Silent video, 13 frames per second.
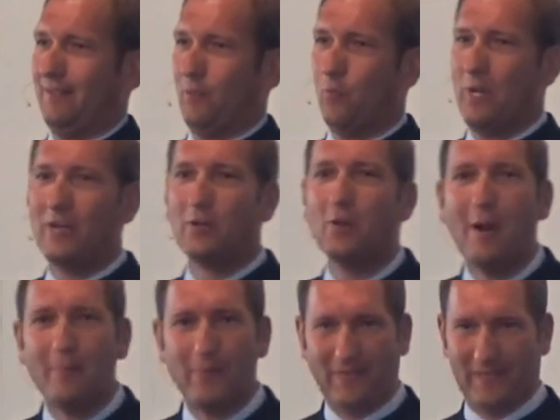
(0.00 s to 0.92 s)
We grew
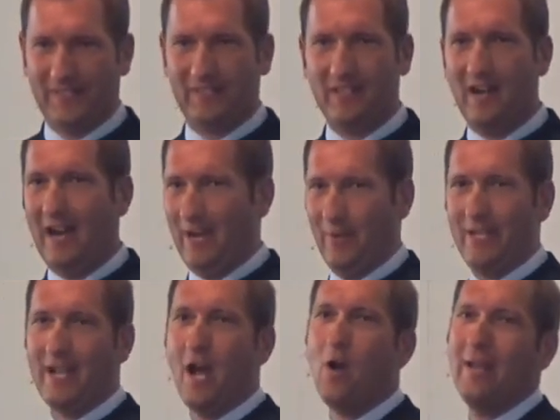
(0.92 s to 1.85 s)
up with this guy.
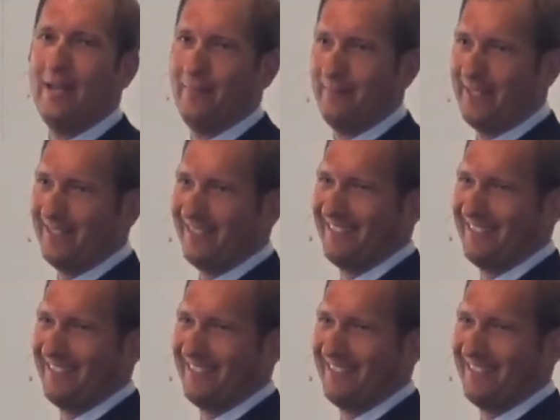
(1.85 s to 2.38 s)
We know him.